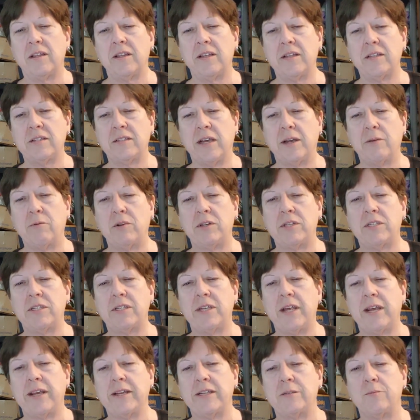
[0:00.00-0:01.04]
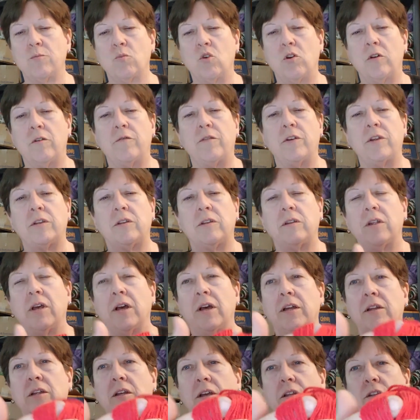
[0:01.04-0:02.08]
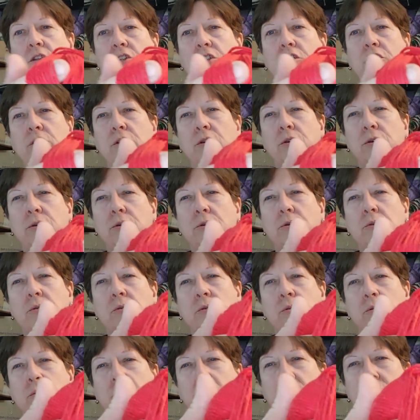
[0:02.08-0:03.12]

this I would say is more of a, a, a two.